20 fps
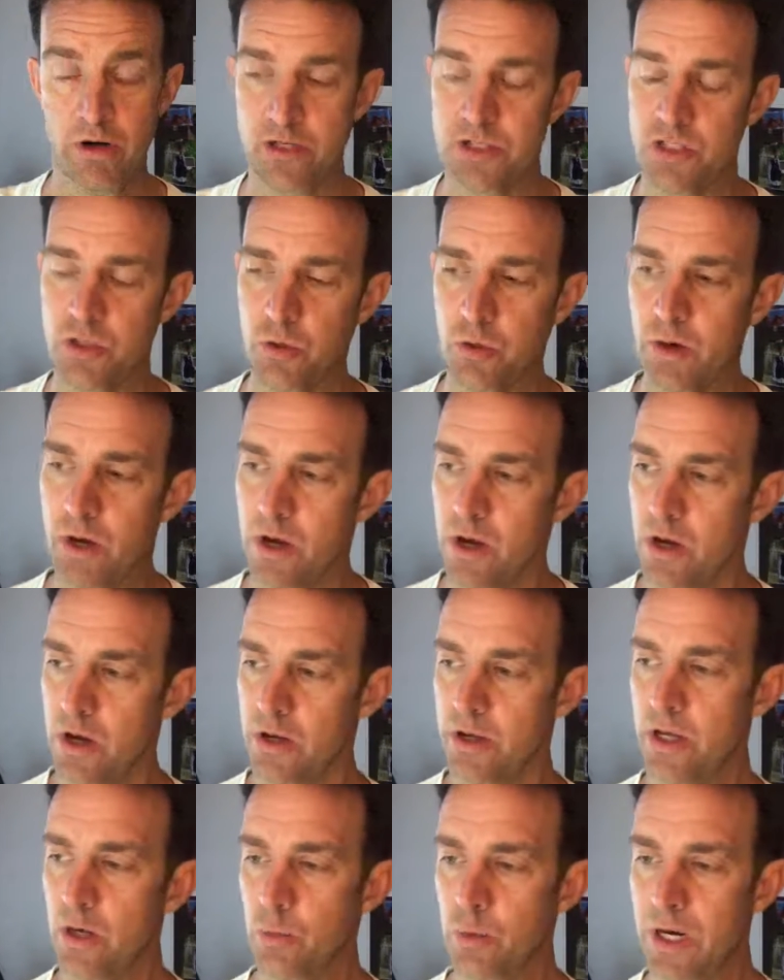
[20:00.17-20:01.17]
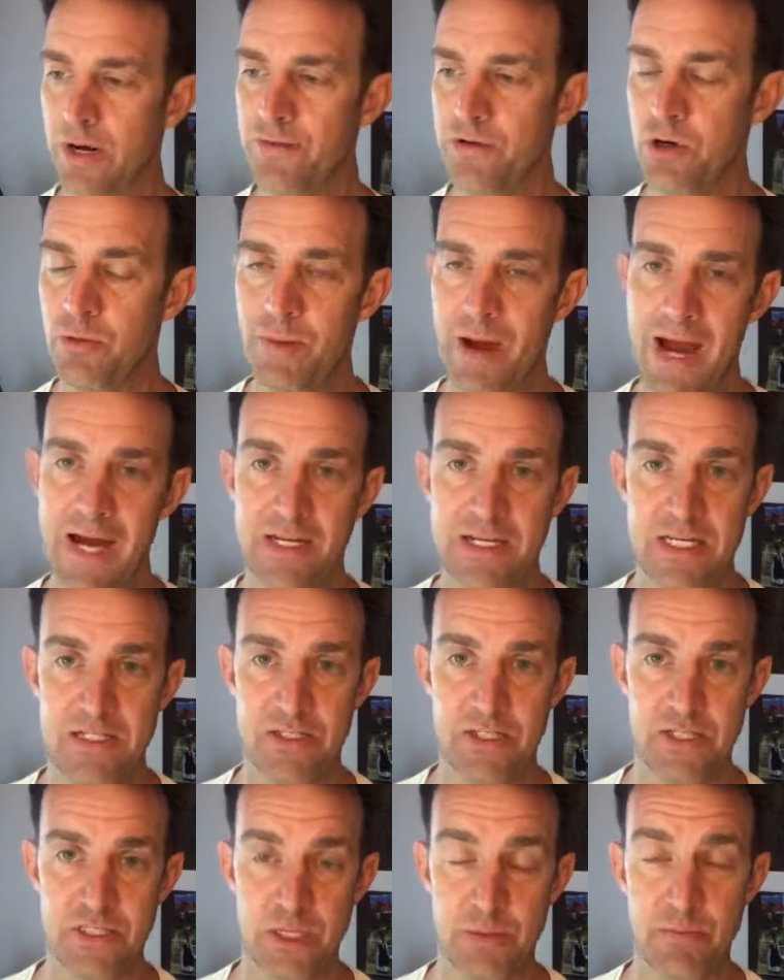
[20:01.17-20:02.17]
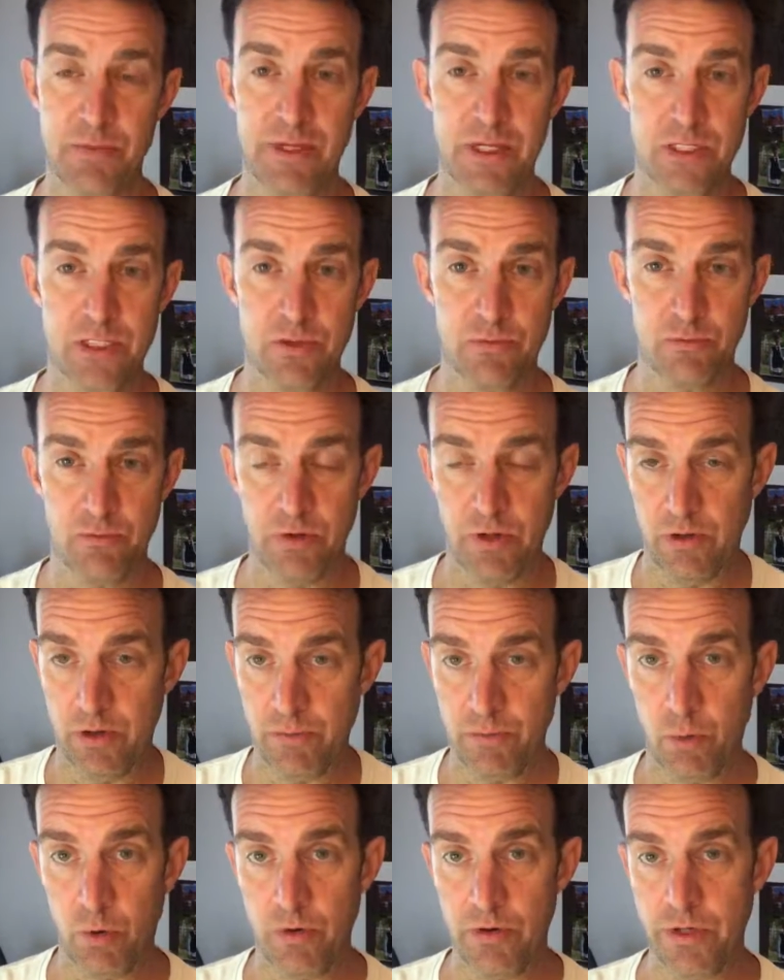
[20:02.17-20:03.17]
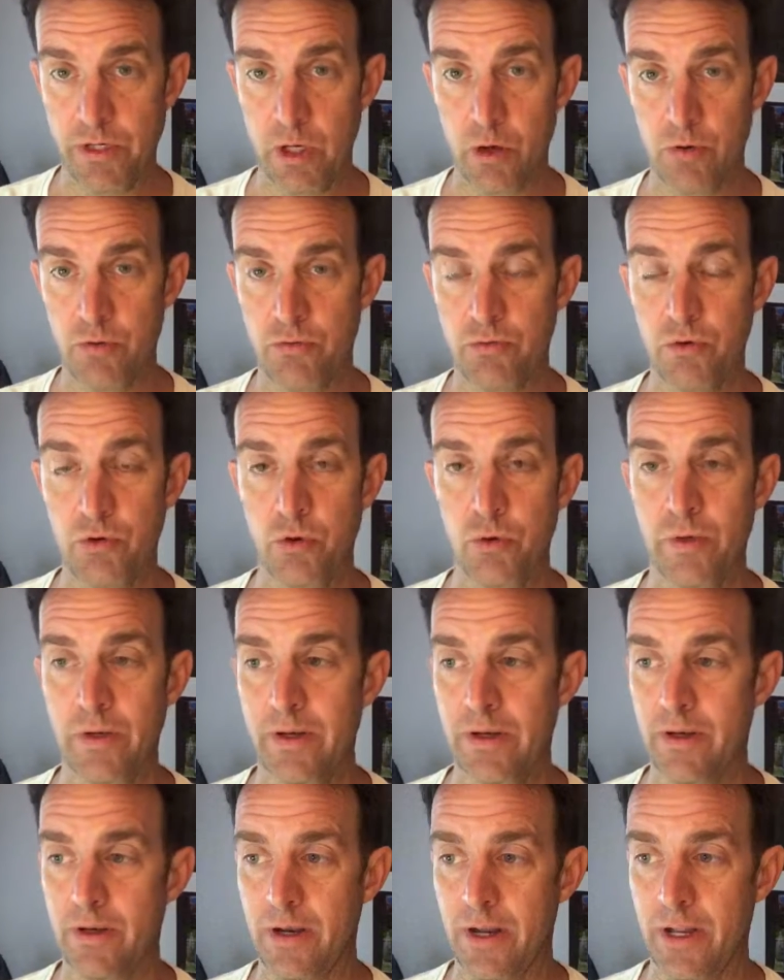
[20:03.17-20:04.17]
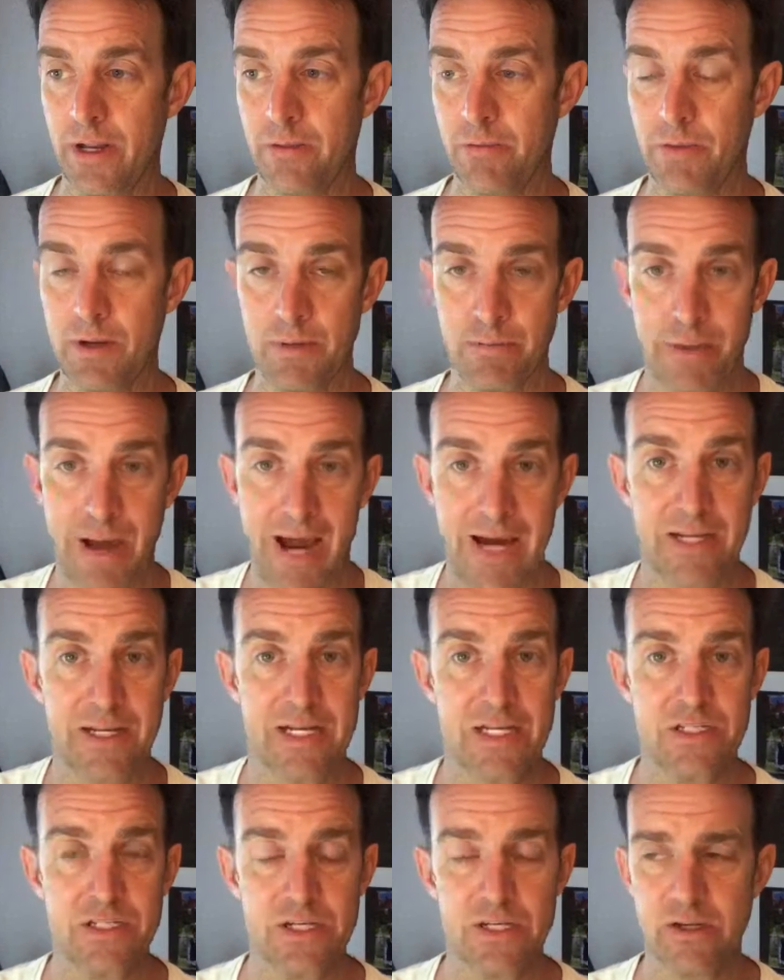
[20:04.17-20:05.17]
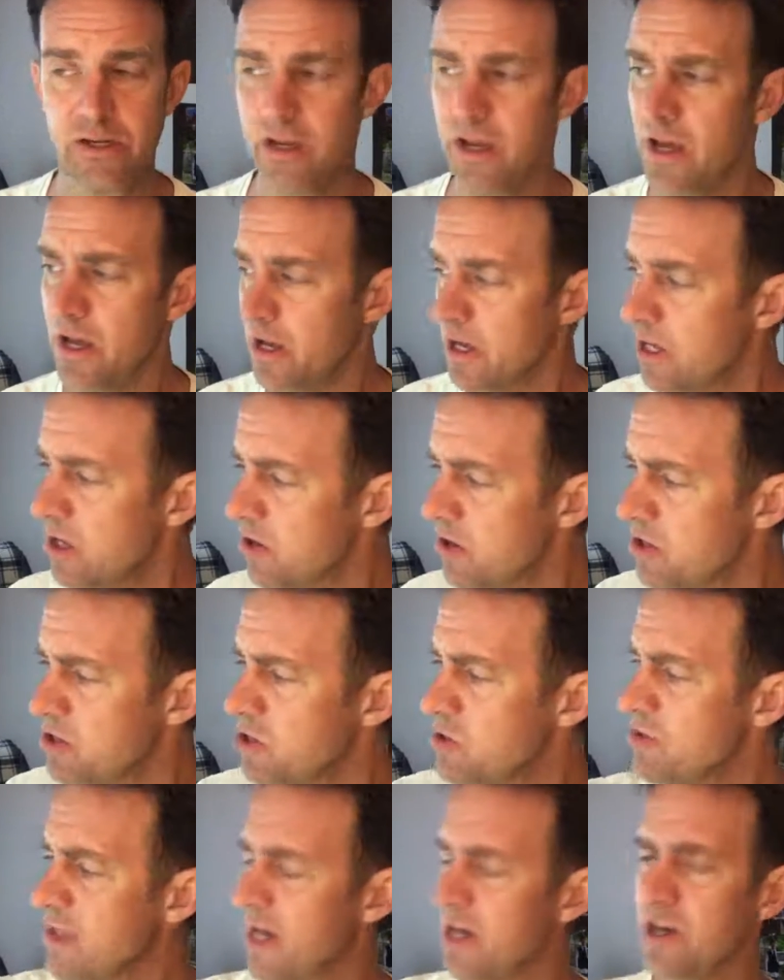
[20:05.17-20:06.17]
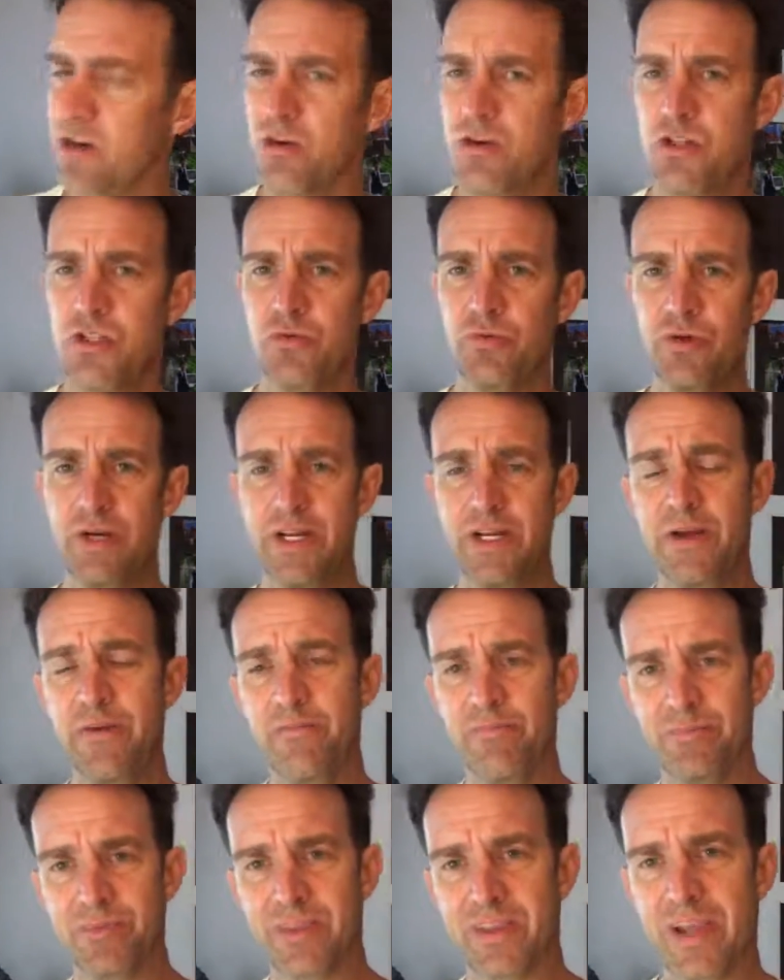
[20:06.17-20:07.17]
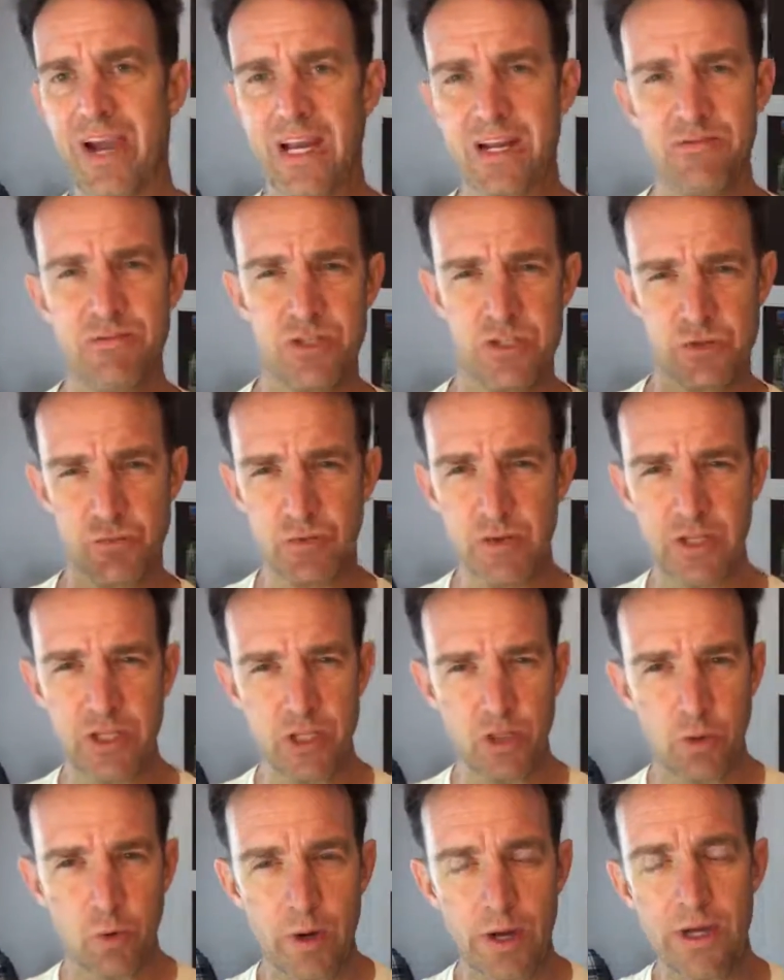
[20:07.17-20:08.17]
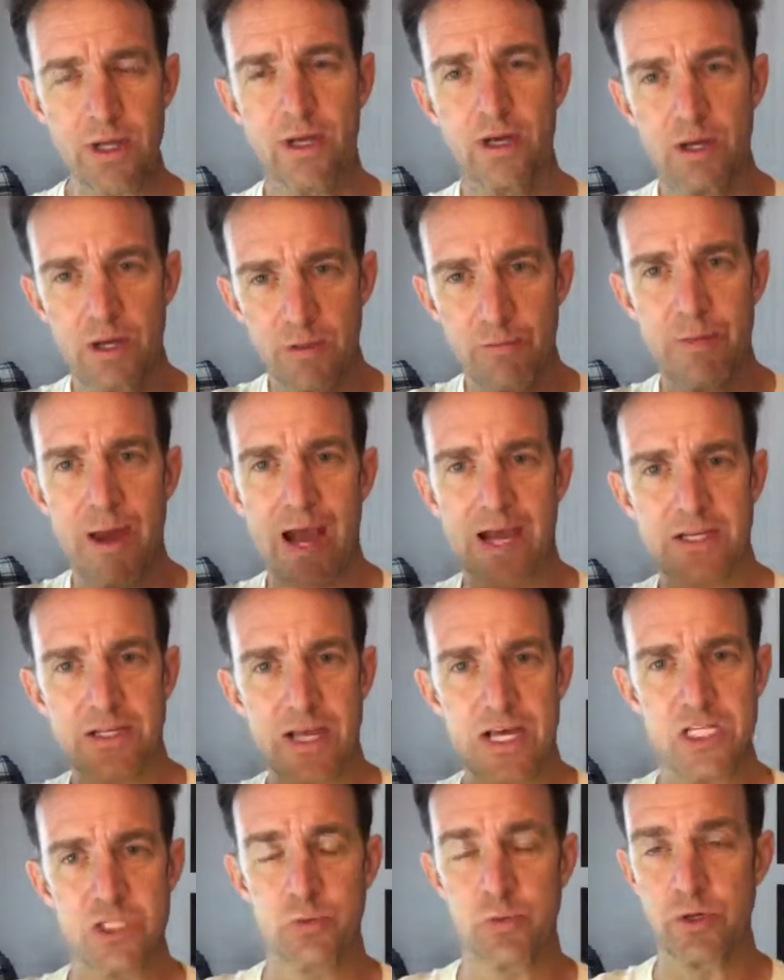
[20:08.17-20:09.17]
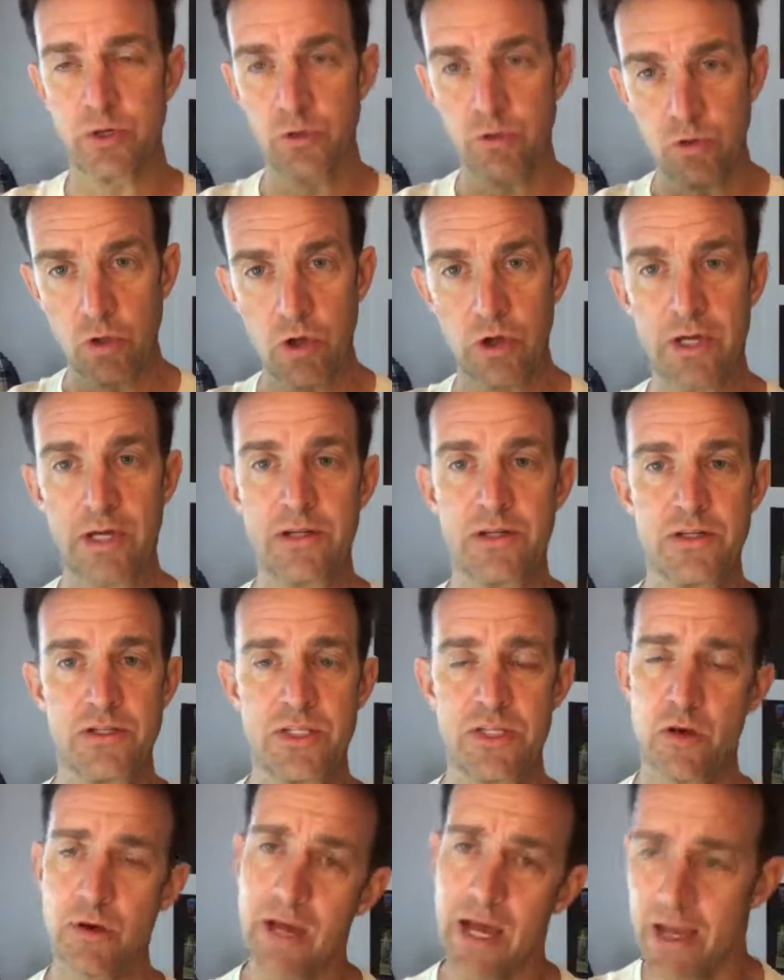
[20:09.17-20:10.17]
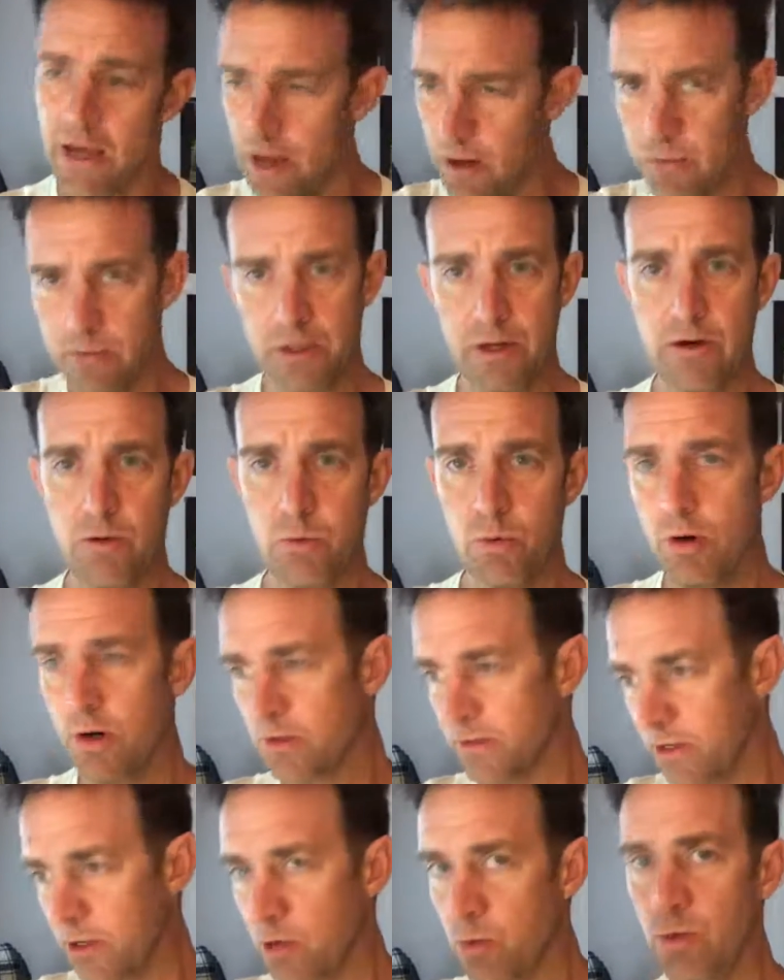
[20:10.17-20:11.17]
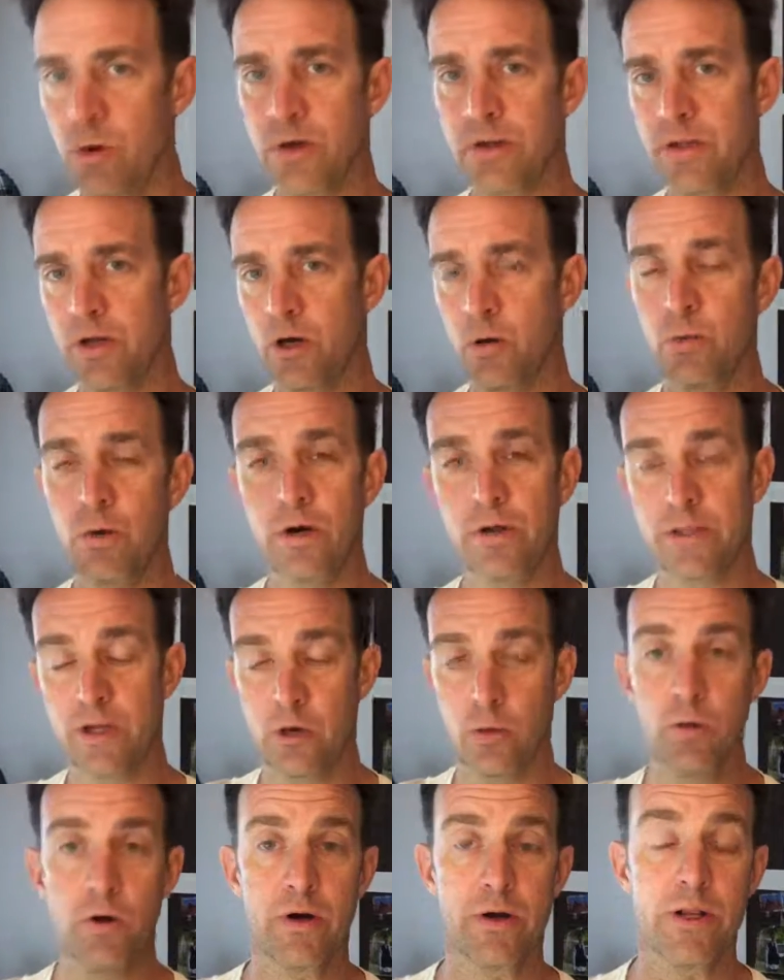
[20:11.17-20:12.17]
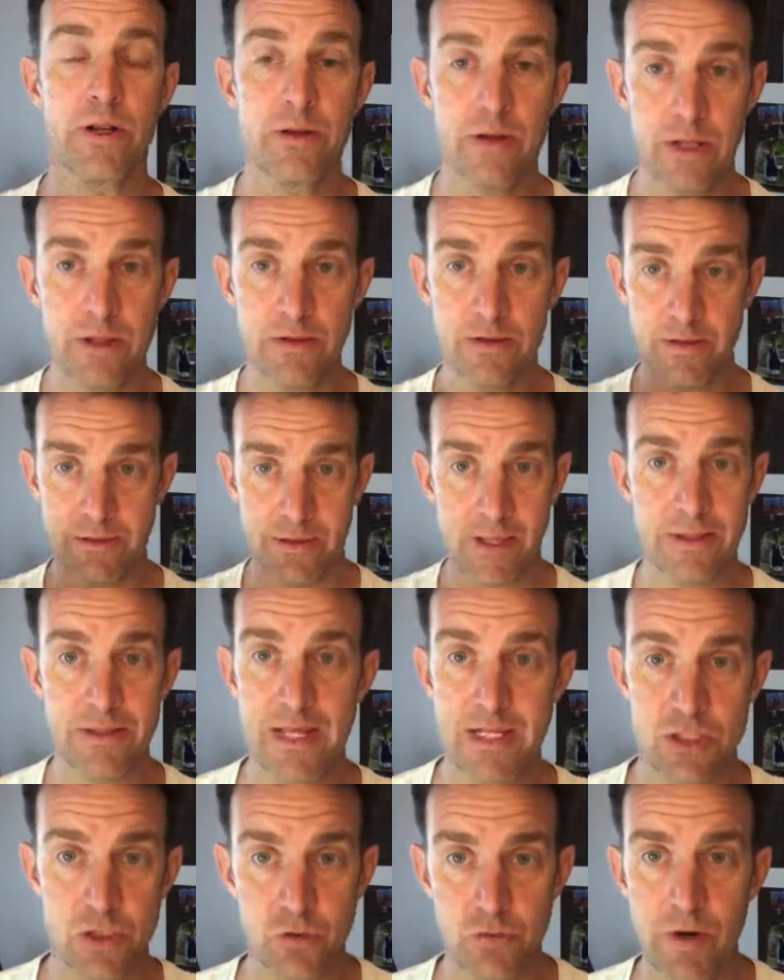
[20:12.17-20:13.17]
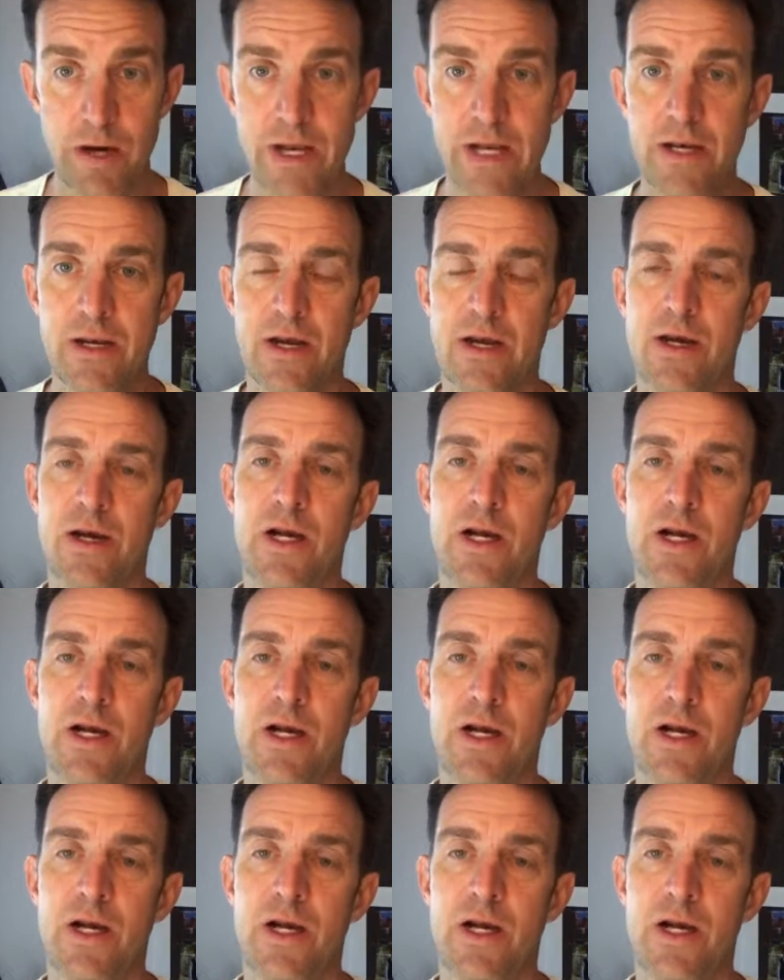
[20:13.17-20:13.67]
So, whenever you're backtesting something, it's really important to go through and backtest it. And you do that cursory kind of just really quick backtest where you look and you say, okay, yeah, there it worked, and that's great.